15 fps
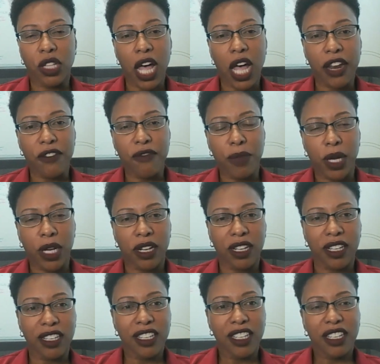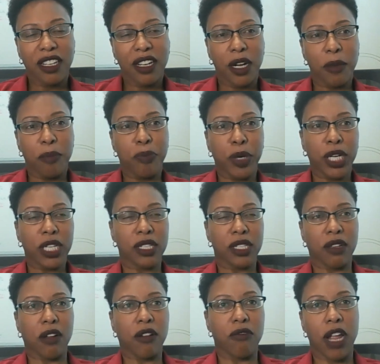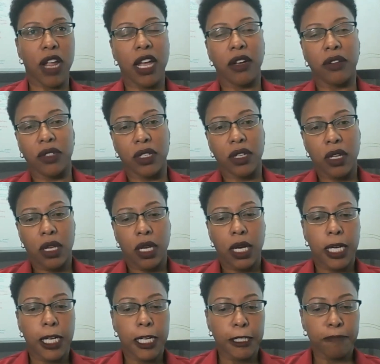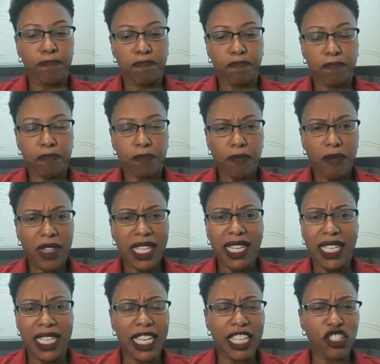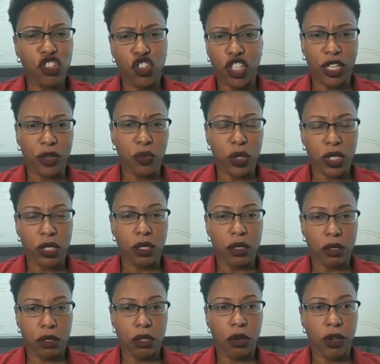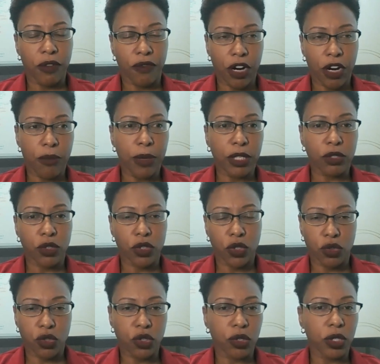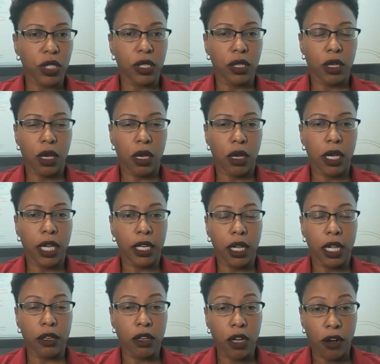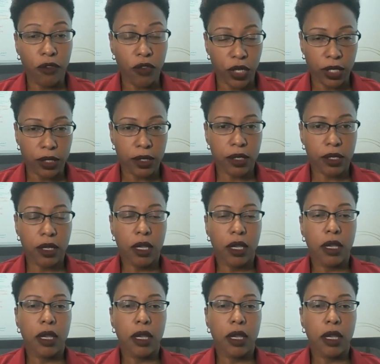a lot of buzz around ESG, which is environmental, socially, and governance,